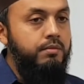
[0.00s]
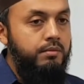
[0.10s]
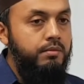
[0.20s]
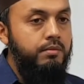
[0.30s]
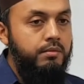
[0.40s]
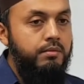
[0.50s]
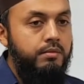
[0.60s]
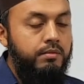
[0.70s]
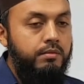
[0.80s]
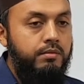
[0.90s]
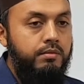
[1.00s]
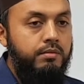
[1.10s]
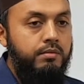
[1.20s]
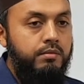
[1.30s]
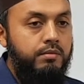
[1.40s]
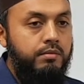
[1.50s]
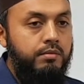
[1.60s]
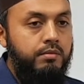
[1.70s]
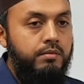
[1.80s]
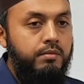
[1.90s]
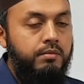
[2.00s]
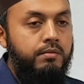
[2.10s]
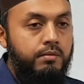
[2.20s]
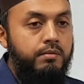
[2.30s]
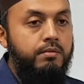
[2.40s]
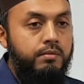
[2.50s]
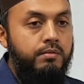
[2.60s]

So it'd be incorrect to use lesna. Mm.